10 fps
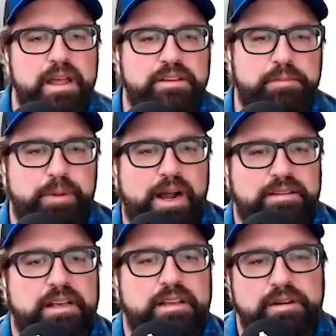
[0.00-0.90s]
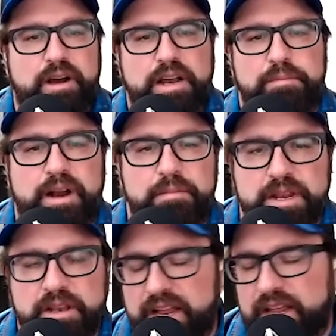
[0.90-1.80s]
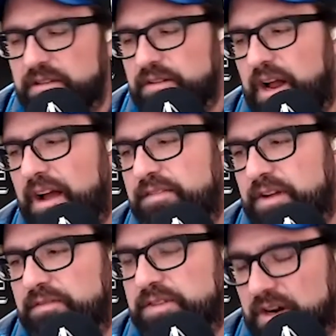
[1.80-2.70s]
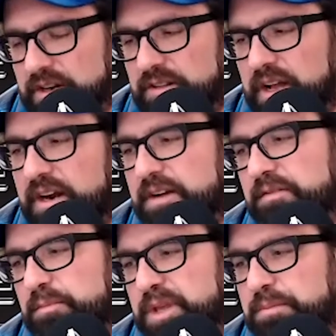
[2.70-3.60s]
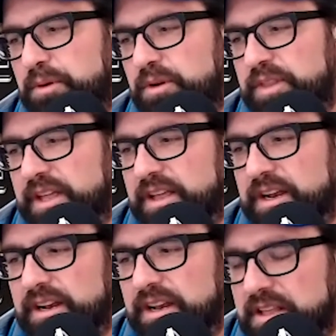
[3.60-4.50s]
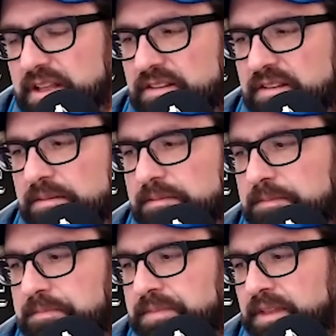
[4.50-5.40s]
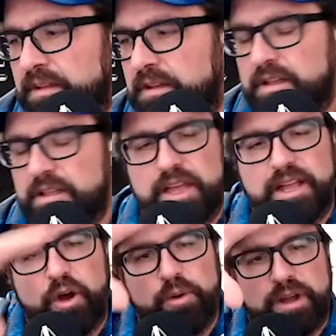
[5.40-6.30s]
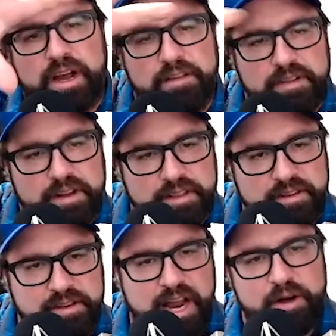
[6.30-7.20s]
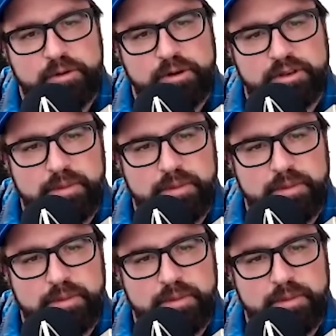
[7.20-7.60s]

it's a process, right? But I mean, like I've I've talked to a lot of different people, and they get into these, they go kind of into this downward